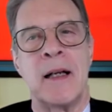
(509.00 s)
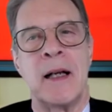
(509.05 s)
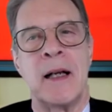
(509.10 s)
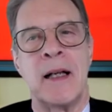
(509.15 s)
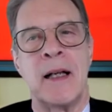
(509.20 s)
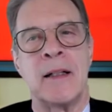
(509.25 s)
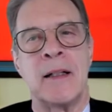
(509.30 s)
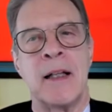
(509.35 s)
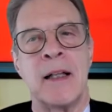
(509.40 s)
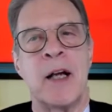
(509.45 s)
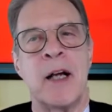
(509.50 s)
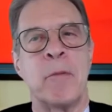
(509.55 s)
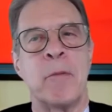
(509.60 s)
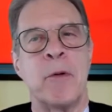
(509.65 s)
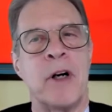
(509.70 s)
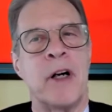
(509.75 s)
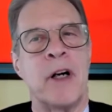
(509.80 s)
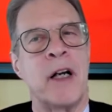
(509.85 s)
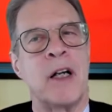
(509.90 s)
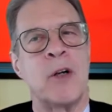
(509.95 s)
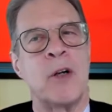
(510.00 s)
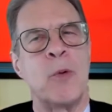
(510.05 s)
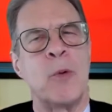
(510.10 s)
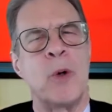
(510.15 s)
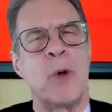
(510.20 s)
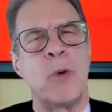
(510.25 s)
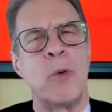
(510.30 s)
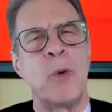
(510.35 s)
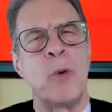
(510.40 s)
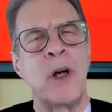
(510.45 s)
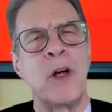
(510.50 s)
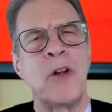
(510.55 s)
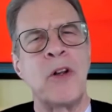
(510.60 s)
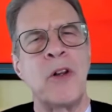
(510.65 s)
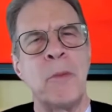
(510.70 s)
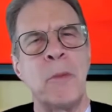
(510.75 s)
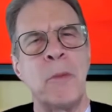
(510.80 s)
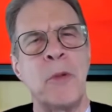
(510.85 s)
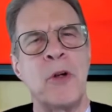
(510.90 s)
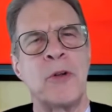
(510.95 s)
elaborating what are
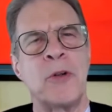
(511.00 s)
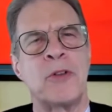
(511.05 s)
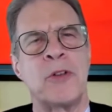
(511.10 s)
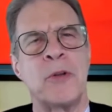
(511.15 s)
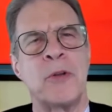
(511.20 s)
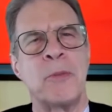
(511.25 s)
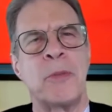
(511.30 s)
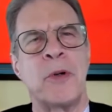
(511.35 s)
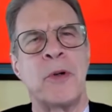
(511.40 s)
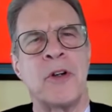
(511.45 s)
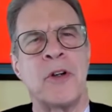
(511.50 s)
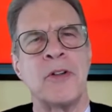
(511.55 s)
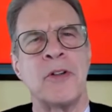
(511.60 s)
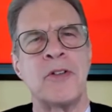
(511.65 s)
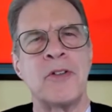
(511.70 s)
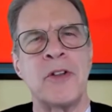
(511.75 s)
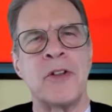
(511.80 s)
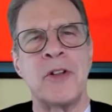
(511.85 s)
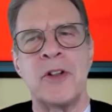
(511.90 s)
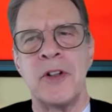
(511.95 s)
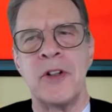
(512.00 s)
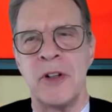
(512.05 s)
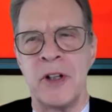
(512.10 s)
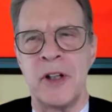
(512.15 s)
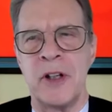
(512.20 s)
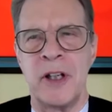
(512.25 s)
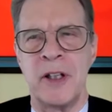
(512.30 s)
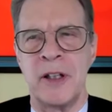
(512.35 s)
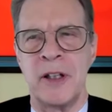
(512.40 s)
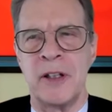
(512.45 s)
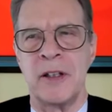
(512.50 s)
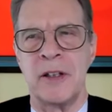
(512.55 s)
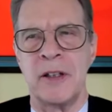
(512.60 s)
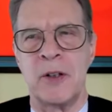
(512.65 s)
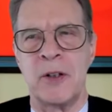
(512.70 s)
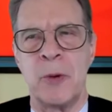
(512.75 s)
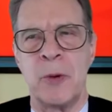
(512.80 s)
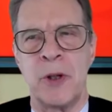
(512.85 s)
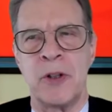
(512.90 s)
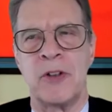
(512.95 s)
the most important security
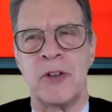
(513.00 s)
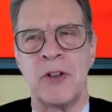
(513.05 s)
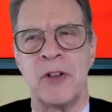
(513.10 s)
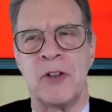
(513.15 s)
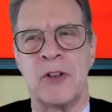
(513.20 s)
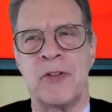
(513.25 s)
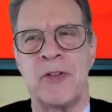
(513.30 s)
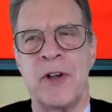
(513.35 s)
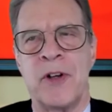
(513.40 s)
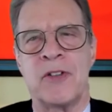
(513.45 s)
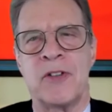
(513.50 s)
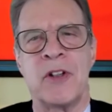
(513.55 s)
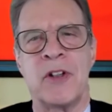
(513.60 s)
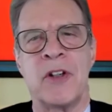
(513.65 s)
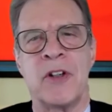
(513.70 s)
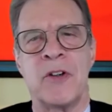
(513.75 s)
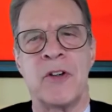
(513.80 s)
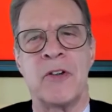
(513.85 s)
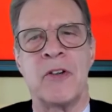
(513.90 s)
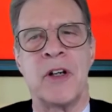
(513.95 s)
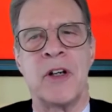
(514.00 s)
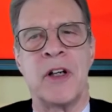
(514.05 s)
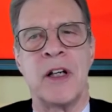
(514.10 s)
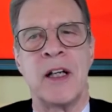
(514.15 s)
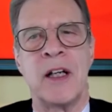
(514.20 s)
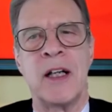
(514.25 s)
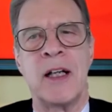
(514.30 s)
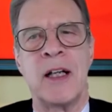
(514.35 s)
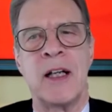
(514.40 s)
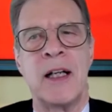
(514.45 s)
questions facing Korea?